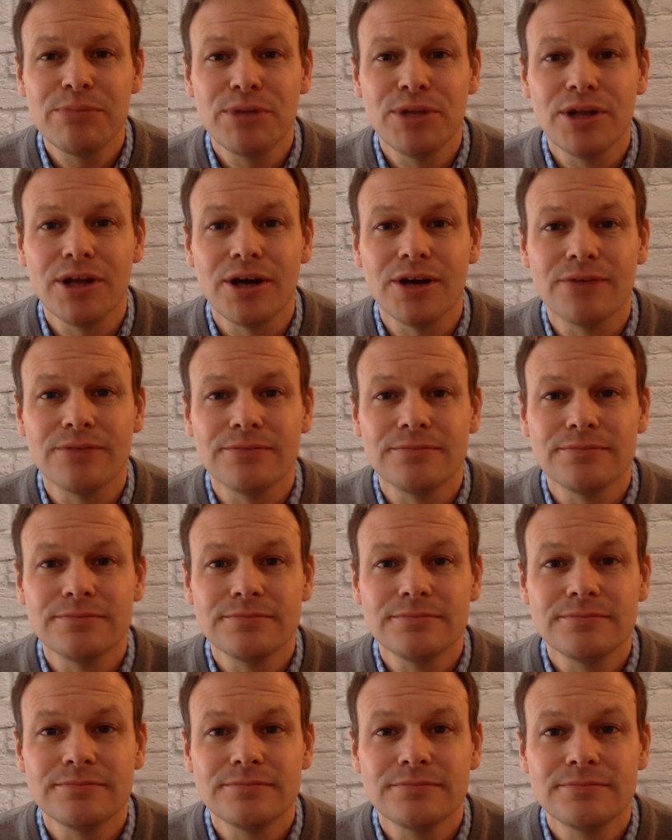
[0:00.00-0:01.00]
below.
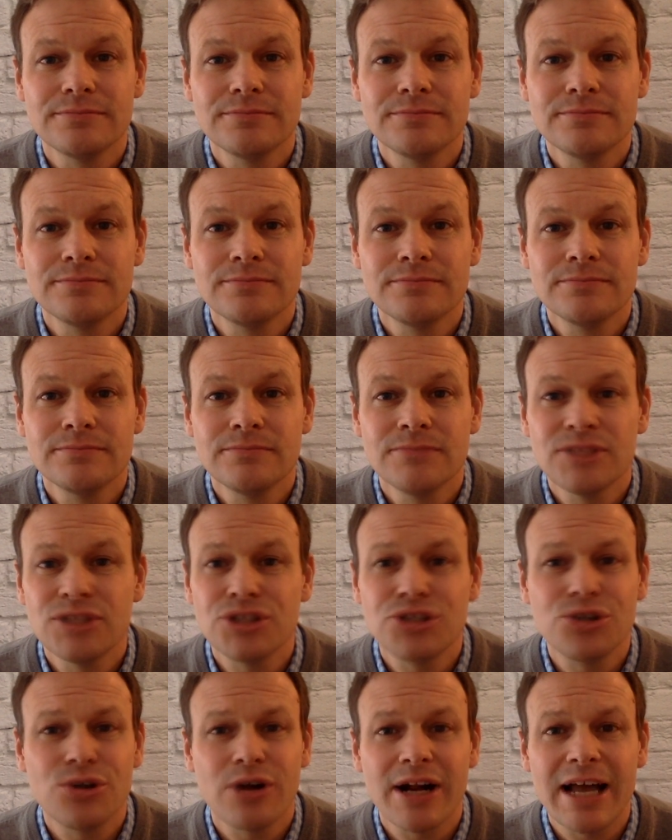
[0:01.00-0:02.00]
This
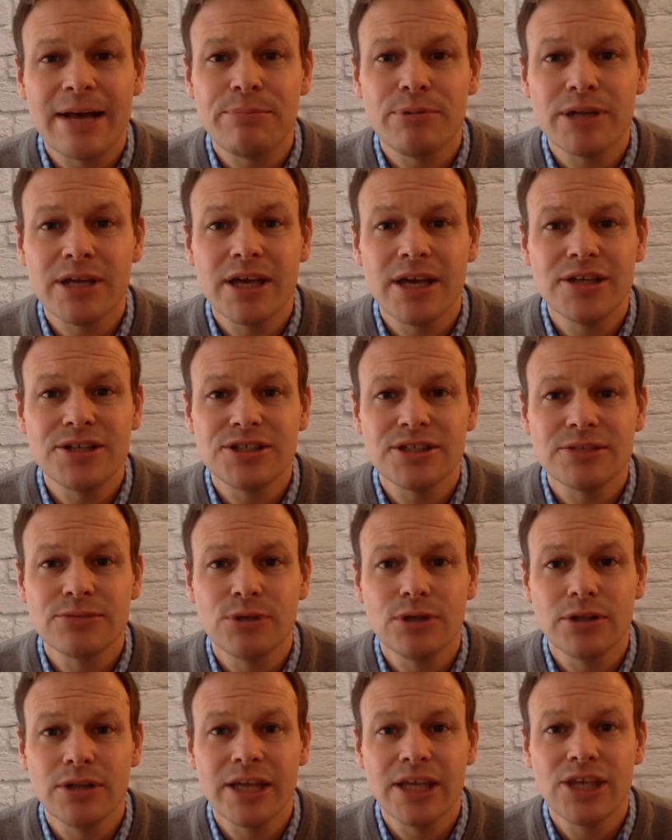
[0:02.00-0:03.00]
short application
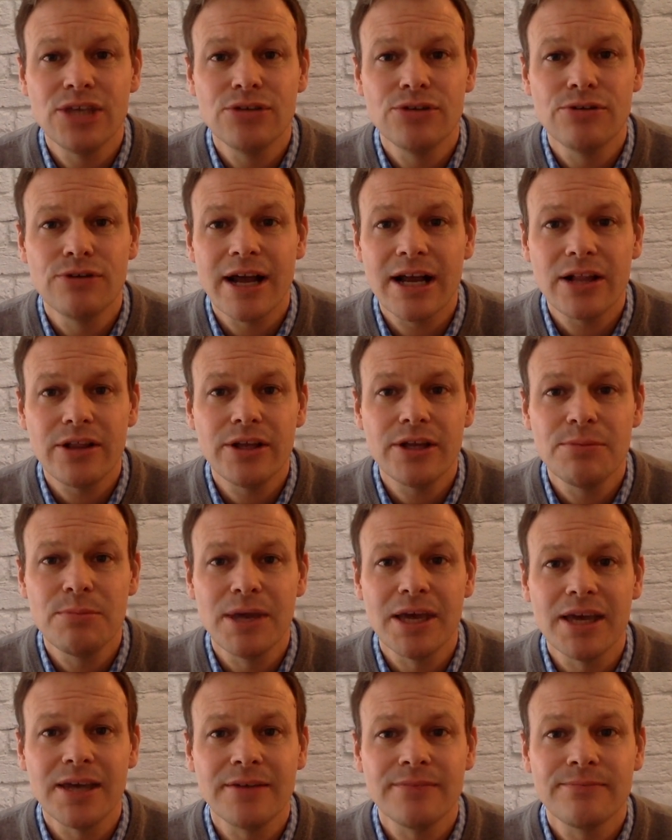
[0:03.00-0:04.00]
will link you directly to
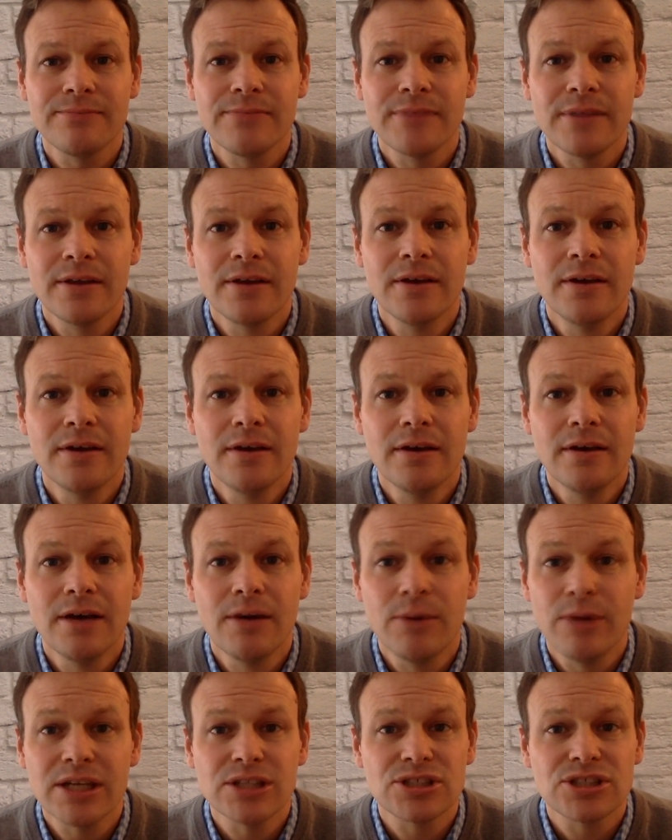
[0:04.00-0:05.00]
me,
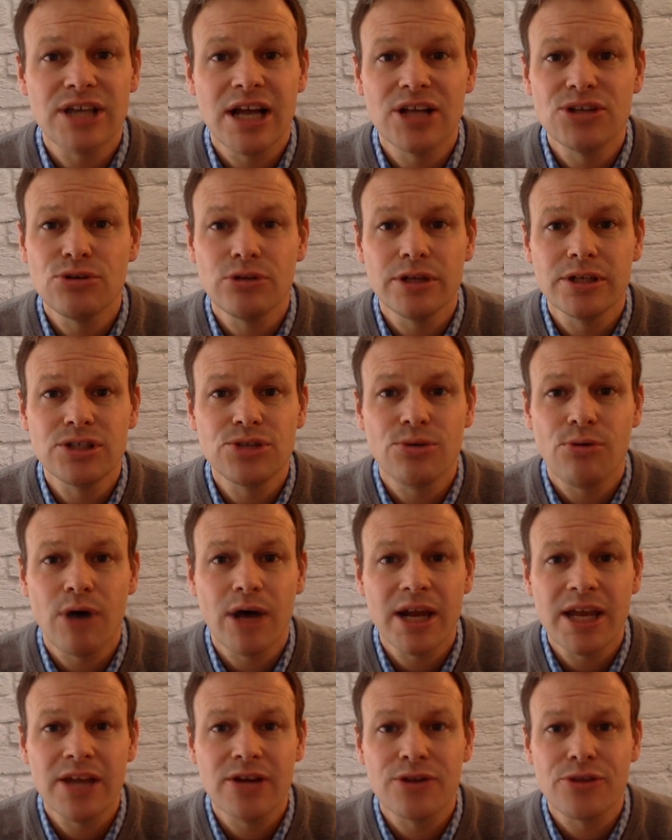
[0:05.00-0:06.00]
and we can schedule a
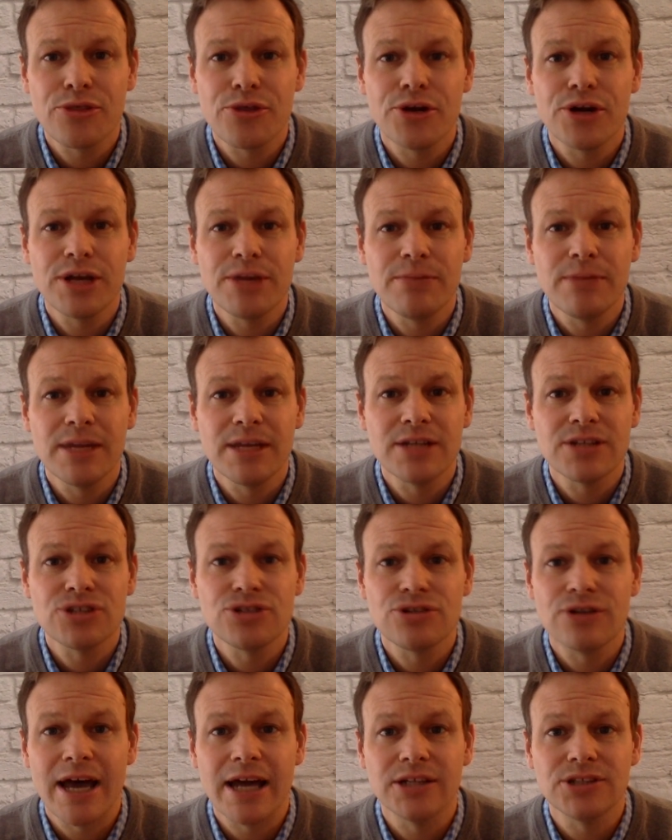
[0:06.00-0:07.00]
20 or 30 minute
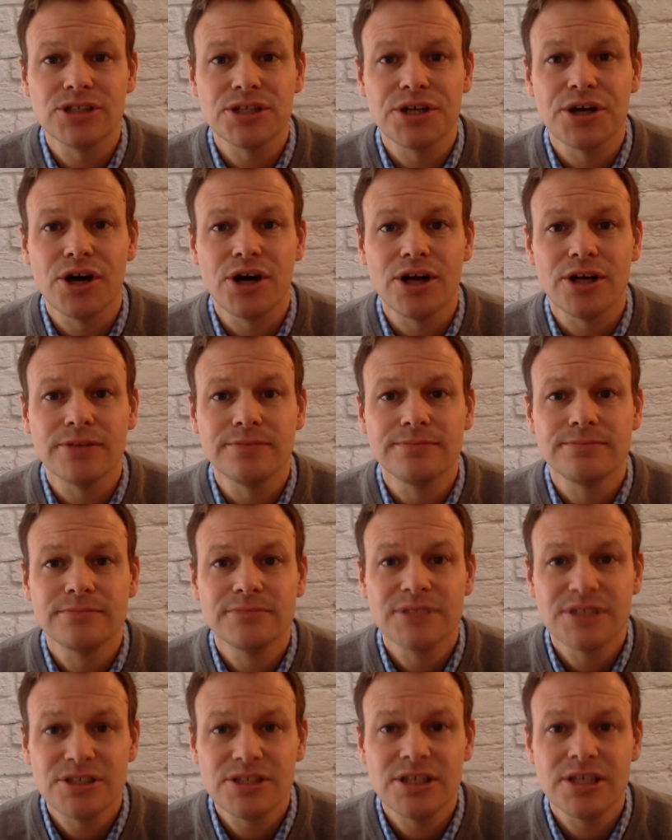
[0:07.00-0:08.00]
strategy call
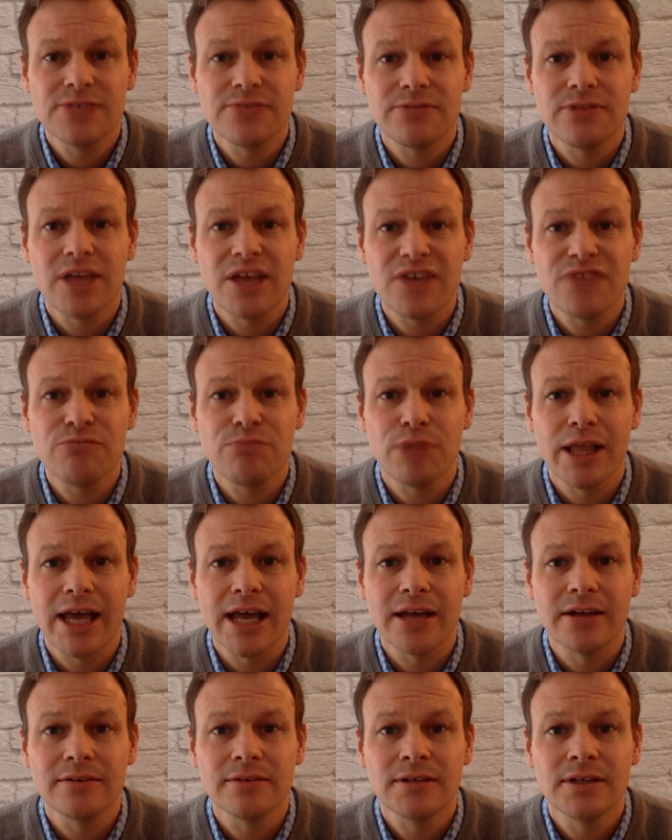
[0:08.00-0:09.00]
to see if
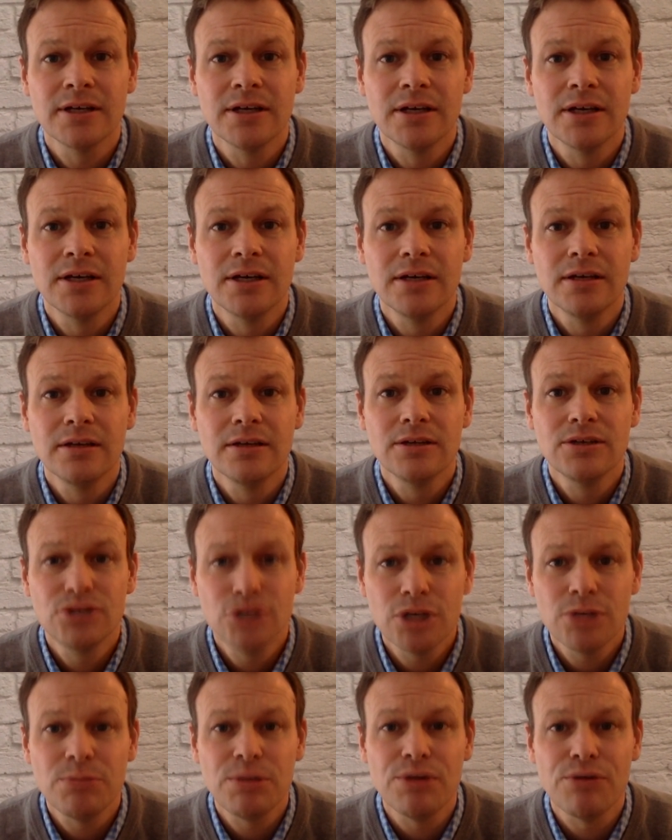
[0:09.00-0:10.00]
LifePlan
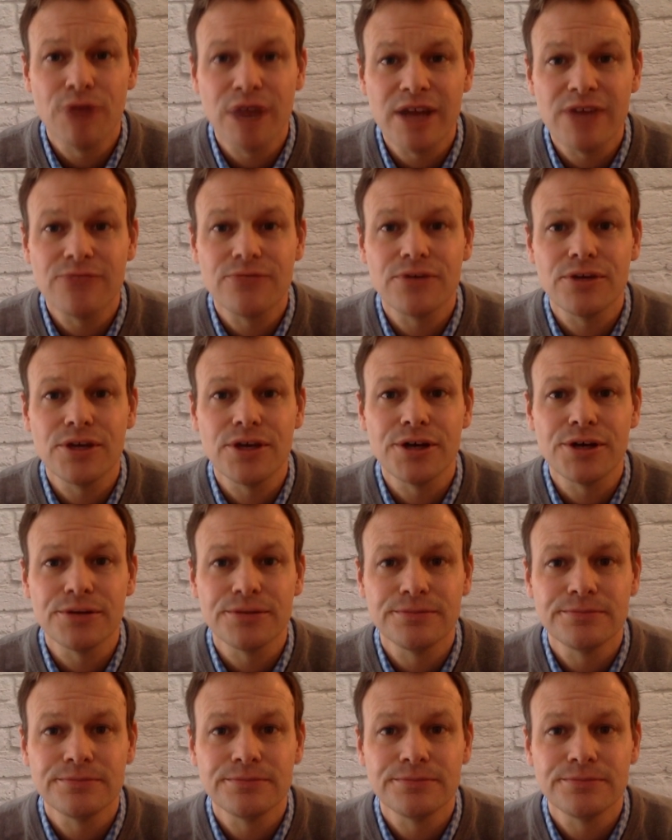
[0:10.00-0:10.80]
could be right for you.